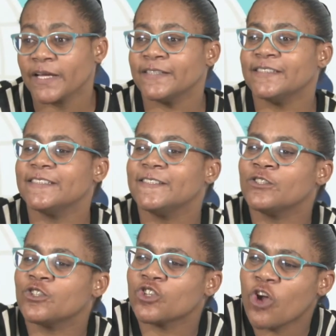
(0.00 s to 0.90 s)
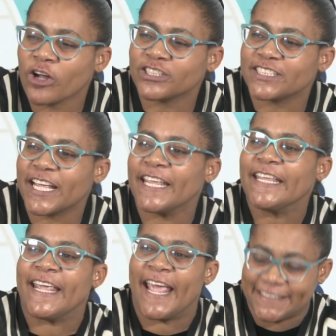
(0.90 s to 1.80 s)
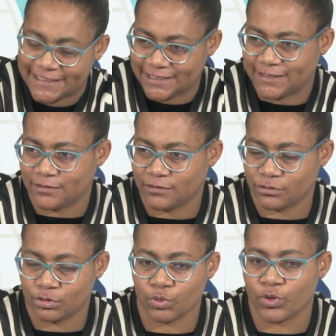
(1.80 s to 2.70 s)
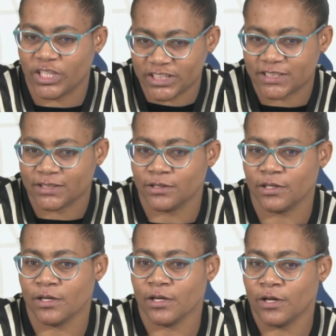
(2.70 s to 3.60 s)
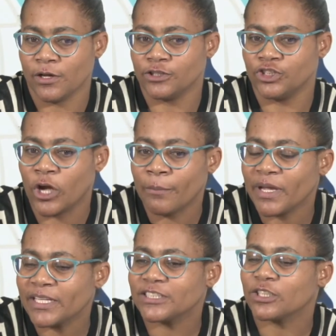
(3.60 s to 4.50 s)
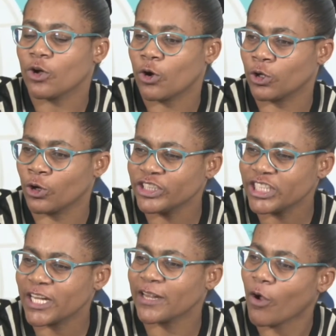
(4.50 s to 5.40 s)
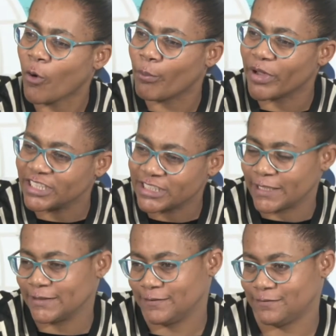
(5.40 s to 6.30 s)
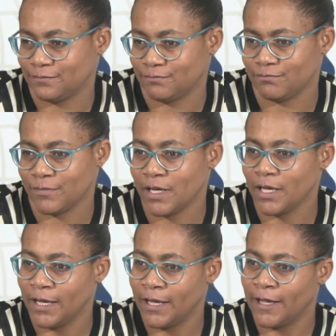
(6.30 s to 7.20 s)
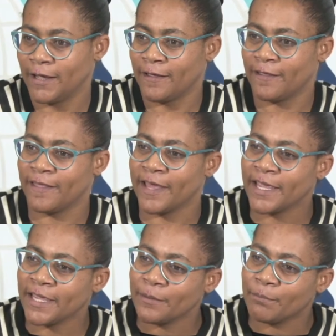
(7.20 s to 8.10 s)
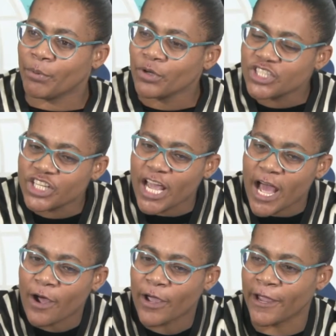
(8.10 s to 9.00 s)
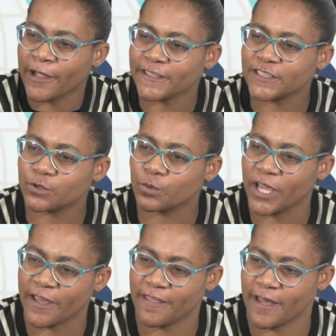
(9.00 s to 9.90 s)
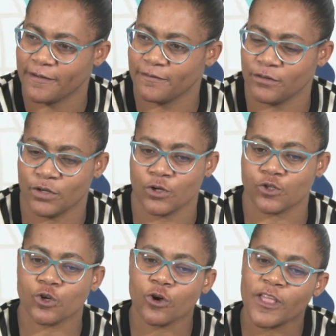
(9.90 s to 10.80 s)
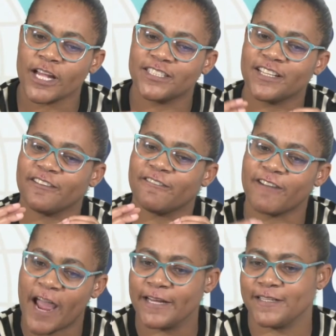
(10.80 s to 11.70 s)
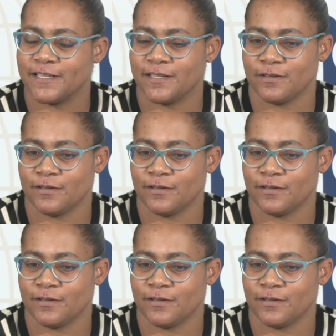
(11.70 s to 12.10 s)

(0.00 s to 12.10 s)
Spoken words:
did not say yes to this Germans' colonial occupation. They put their hands together so that they fight